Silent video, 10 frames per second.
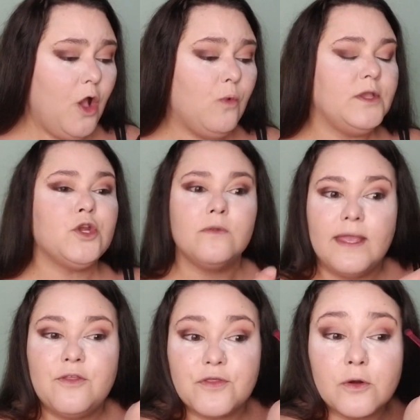when you're
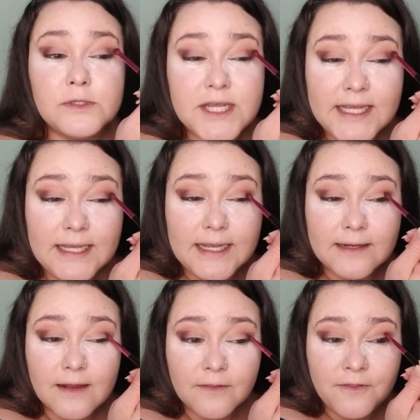like
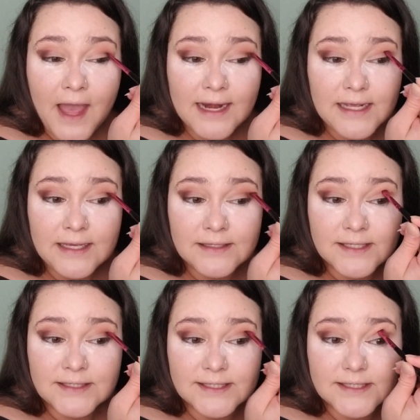13 that is
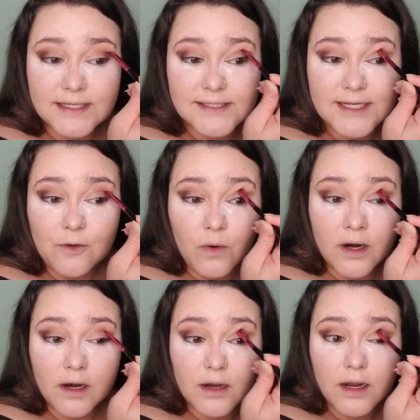a disgusting
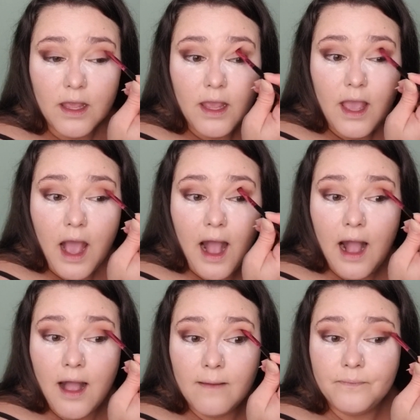word.
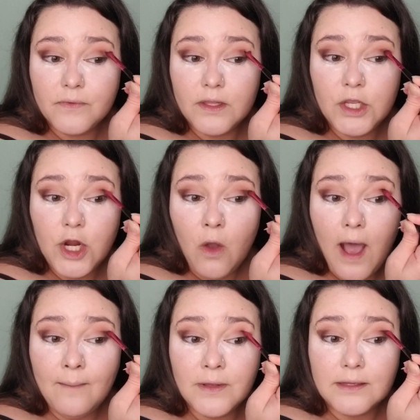You know,
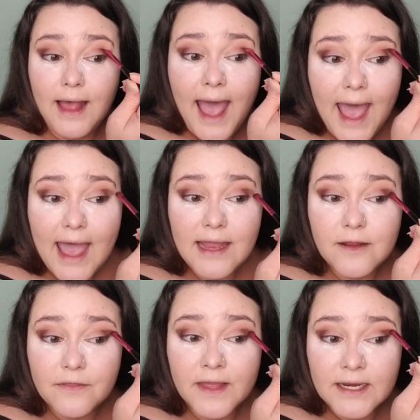I'm
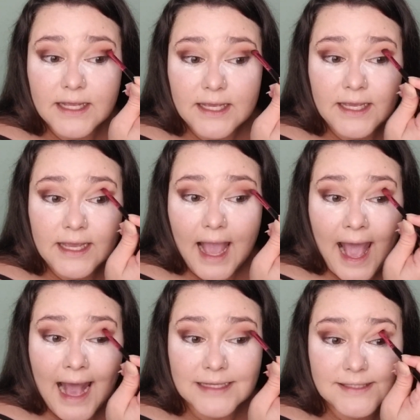glad that he
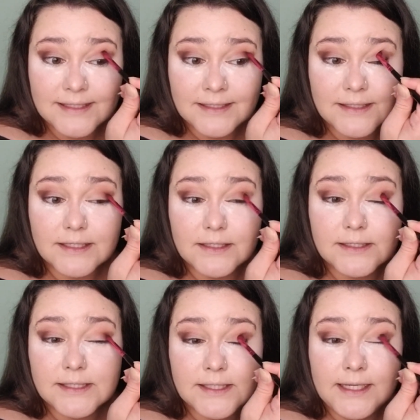hasn't
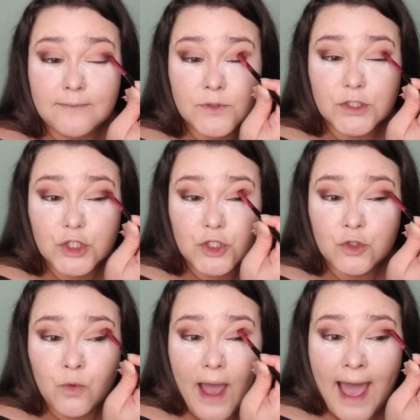seemed
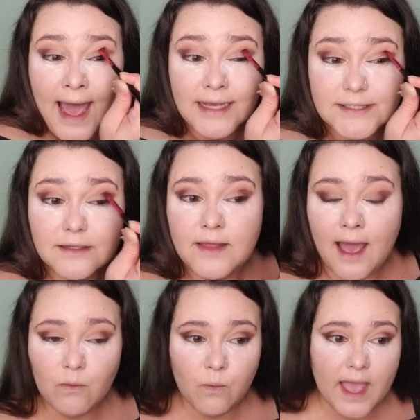to act
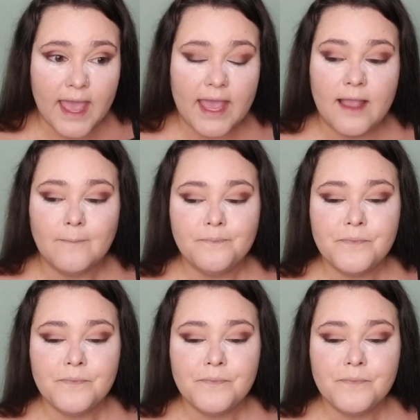that way